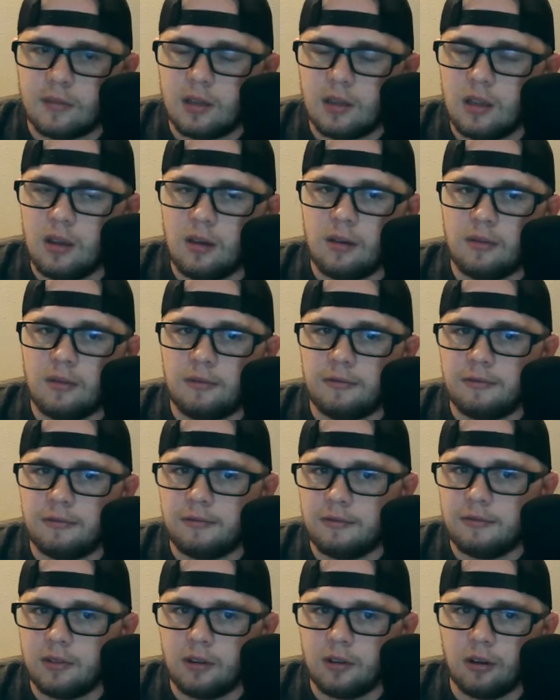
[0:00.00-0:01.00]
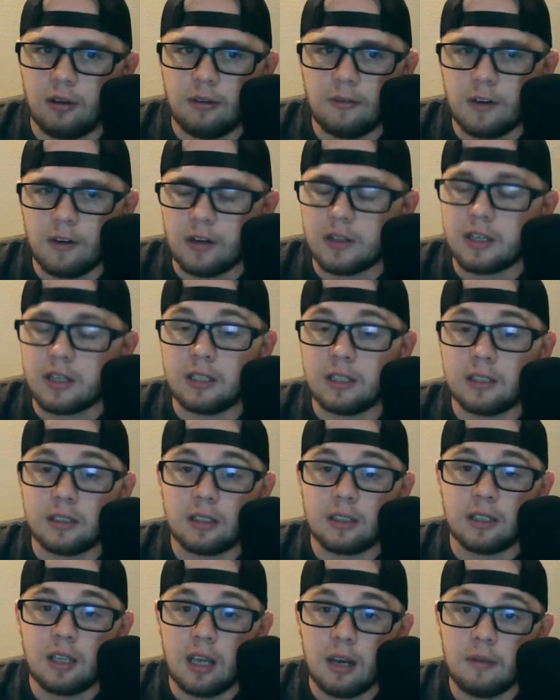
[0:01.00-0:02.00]
if Louisville
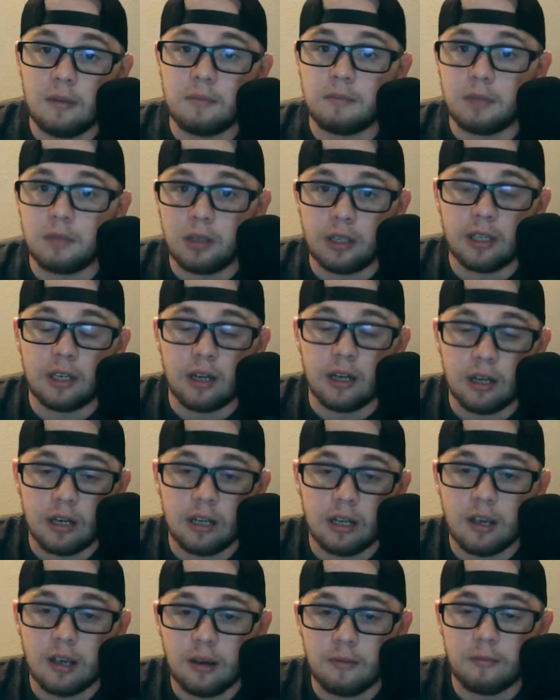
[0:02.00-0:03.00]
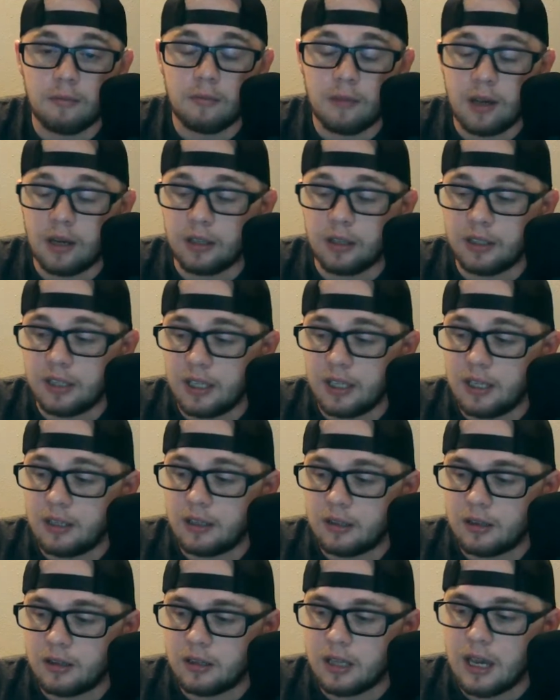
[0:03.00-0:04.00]
can keep Malik Cunningham
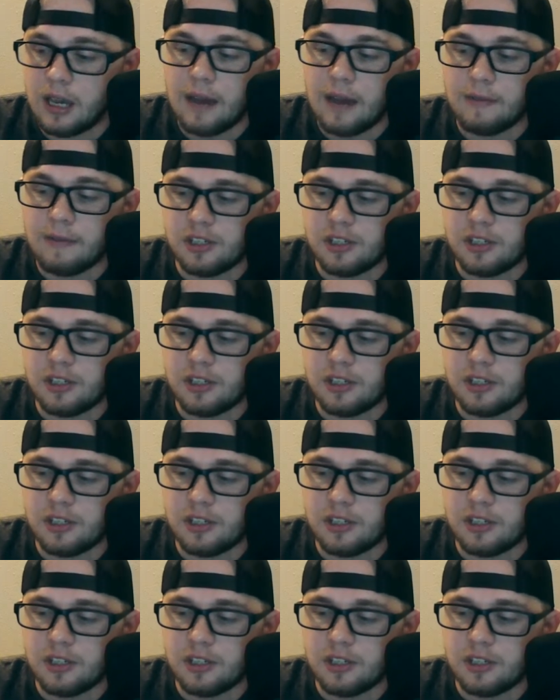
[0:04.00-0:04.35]
healthy, they have a